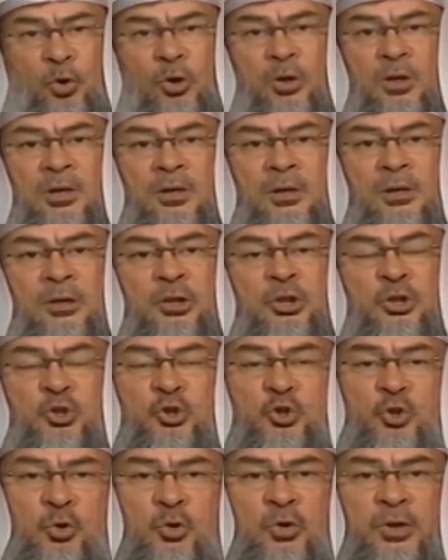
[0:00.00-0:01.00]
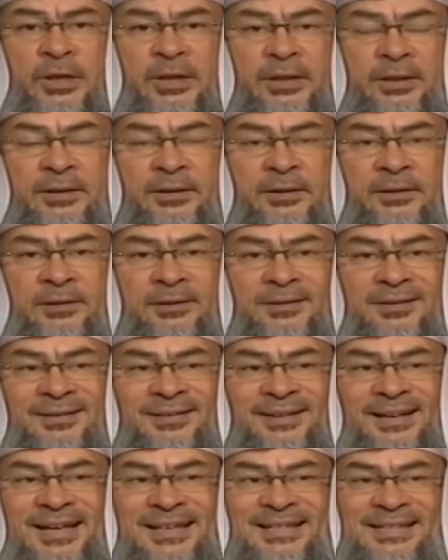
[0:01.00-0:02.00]
or join
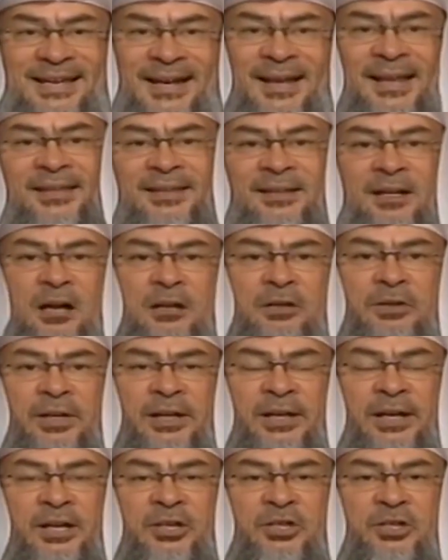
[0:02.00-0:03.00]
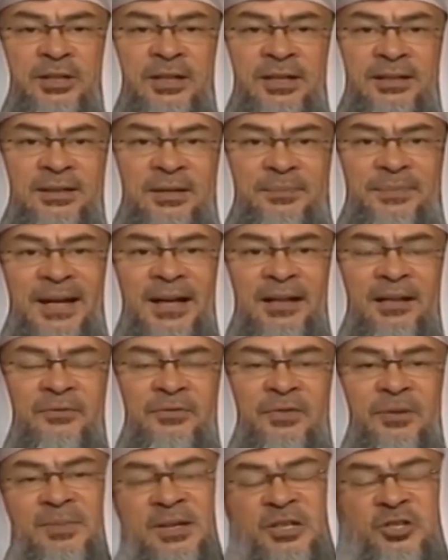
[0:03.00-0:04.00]
a second congregation at the back
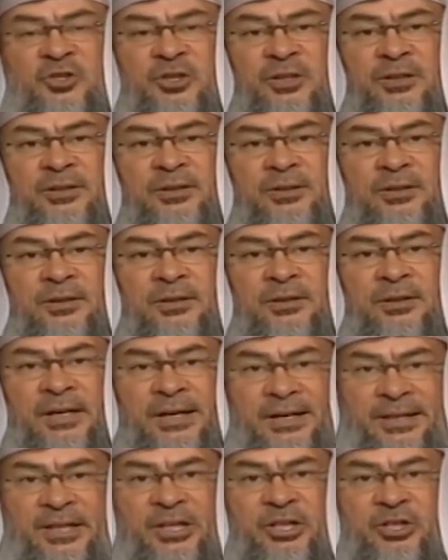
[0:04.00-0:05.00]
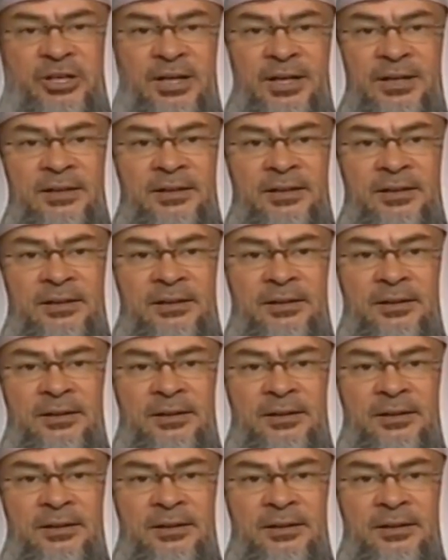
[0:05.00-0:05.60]
of the masjid in Isha,